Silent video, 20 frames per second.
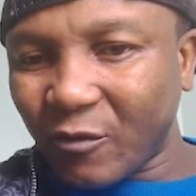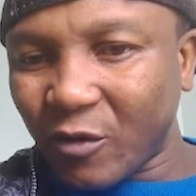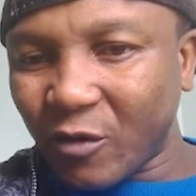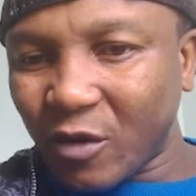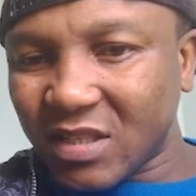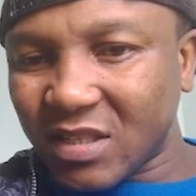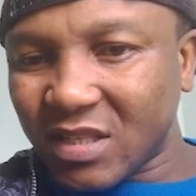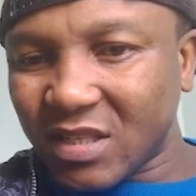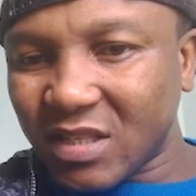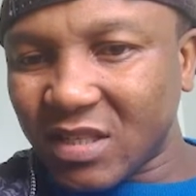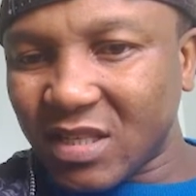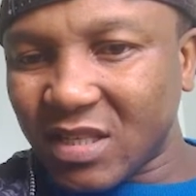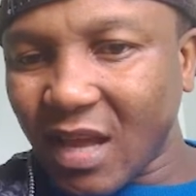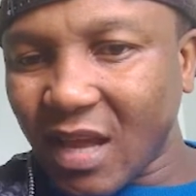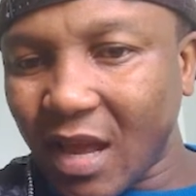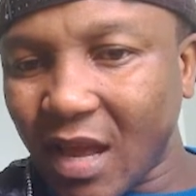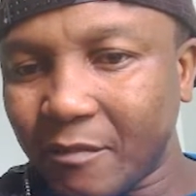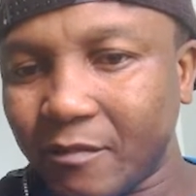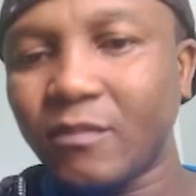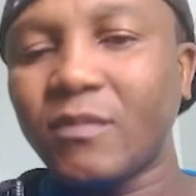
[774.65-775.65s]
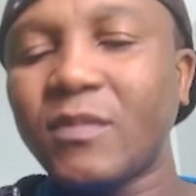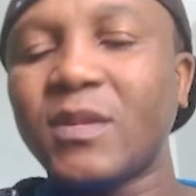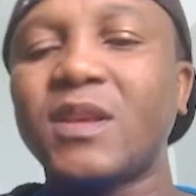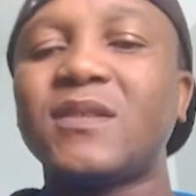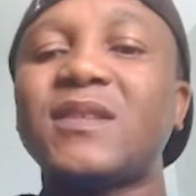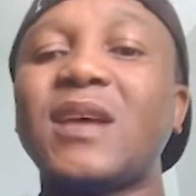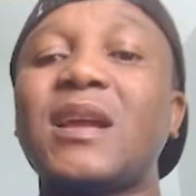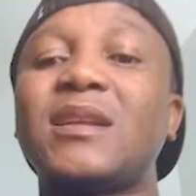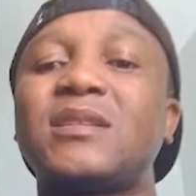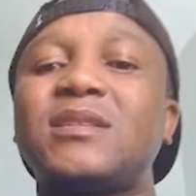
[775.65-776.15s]
6a
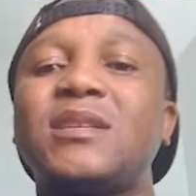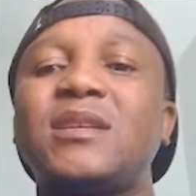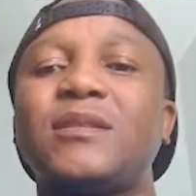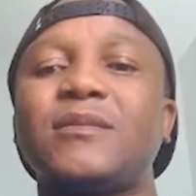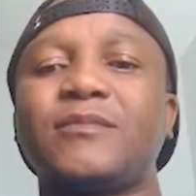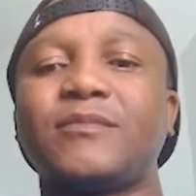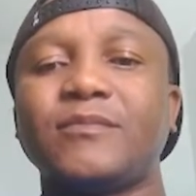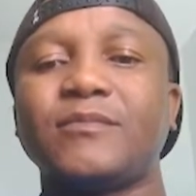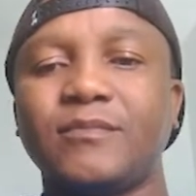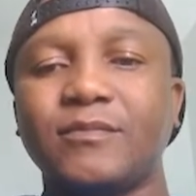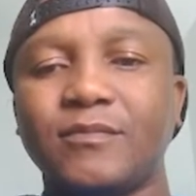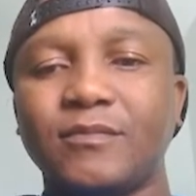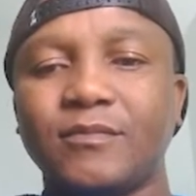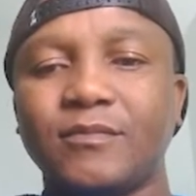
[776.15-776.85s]
sine t.